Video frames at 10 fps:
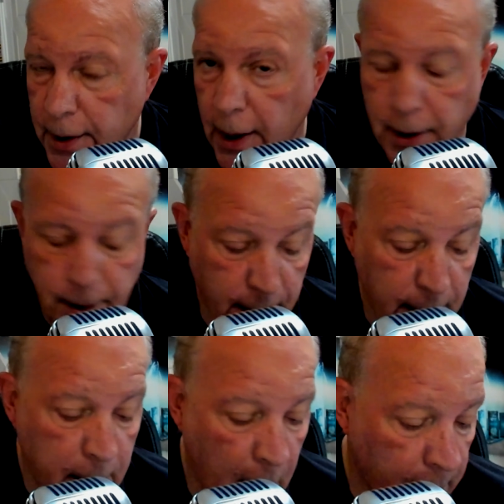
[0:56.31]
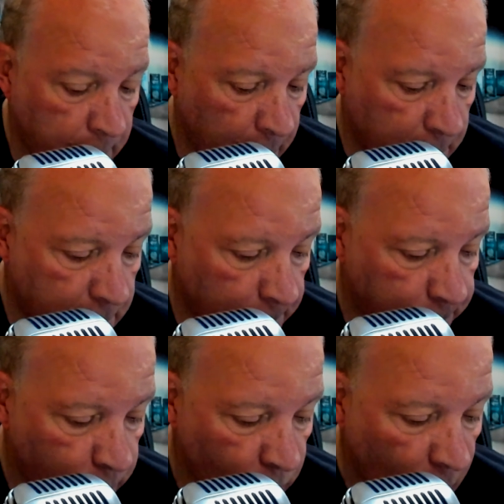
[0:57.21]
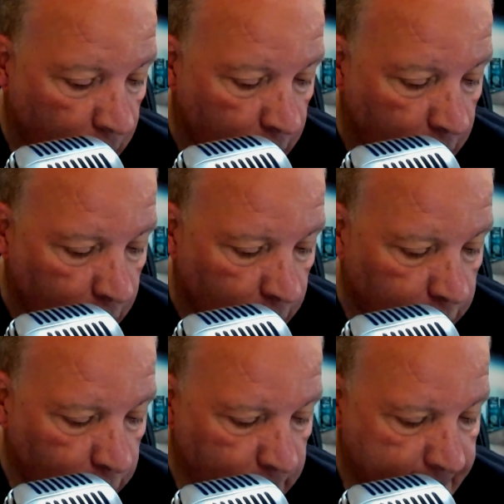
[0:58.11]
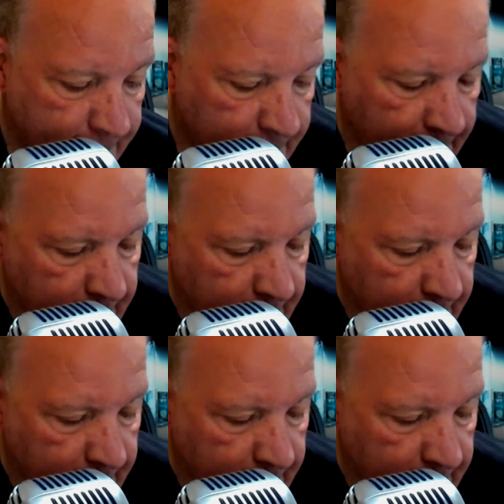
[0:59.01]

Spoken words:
Yes, the Yardbirds. Louis